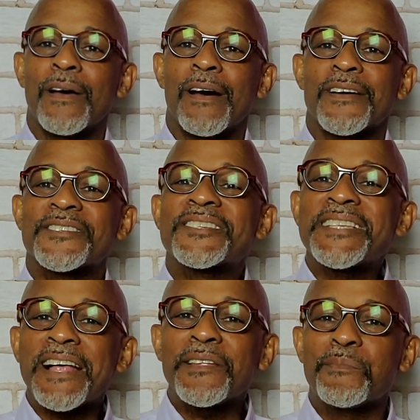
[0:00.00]
are
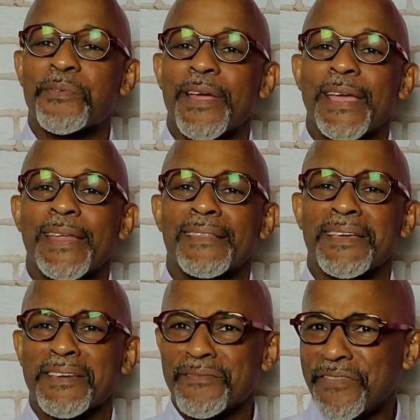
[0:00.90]
celebrating the
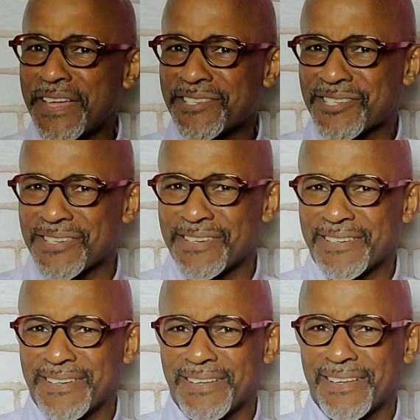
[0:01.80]

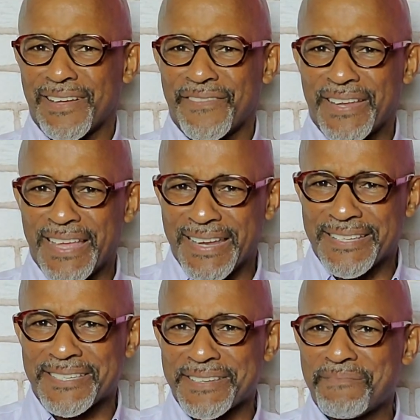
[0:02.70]
conviction of an
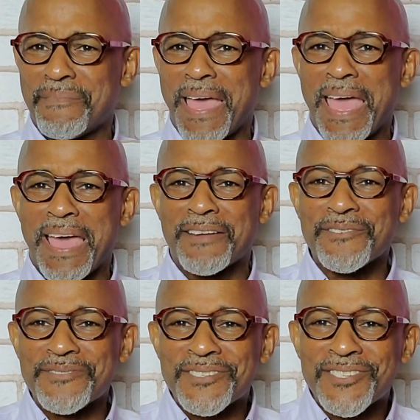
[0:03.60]
innocent man
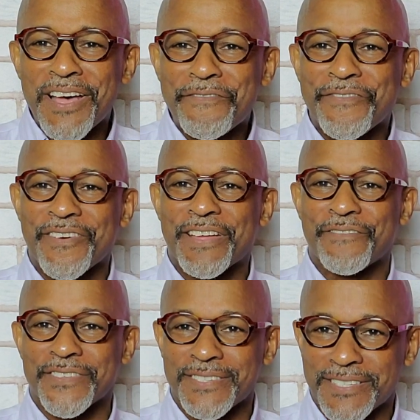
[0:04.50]
who's suffering
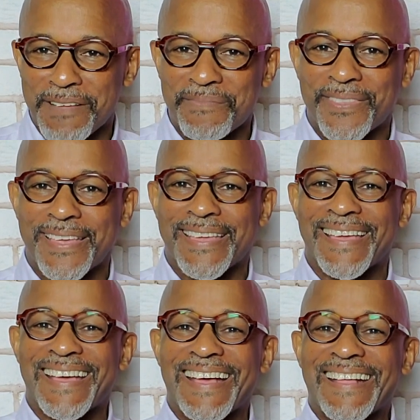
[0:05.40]
for
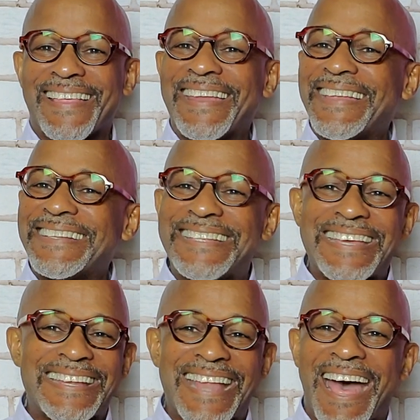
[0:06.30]
something that he
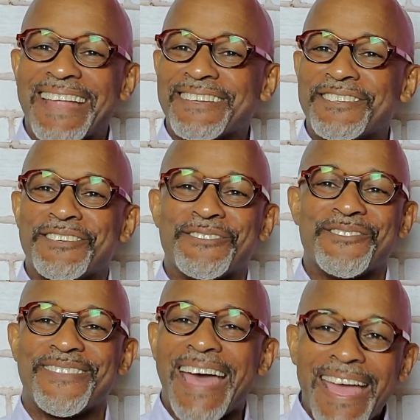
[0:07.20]
did not
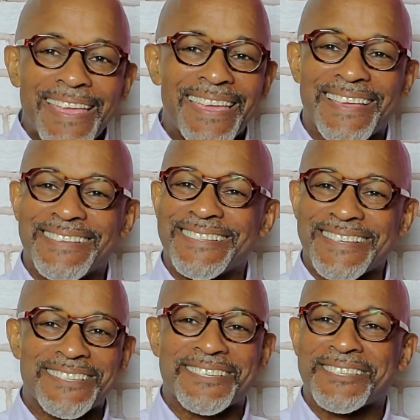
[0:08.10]
do. That can
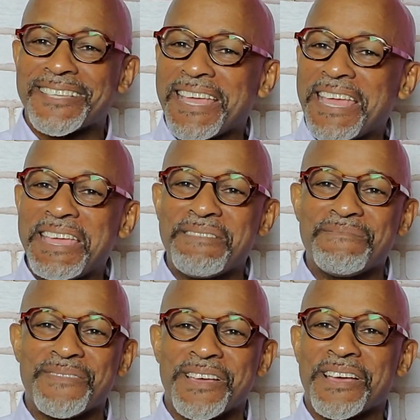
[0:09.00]
just
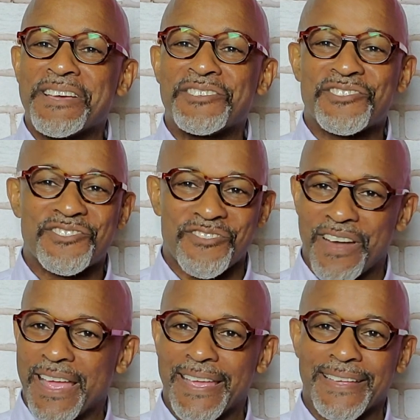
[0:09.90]
seem
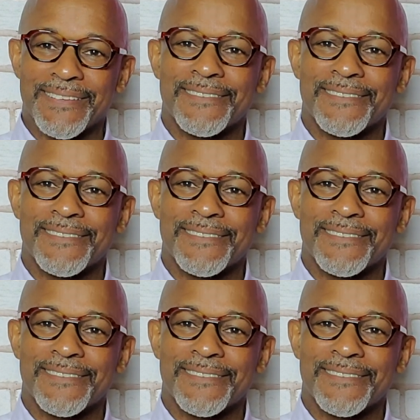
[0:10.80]
strange.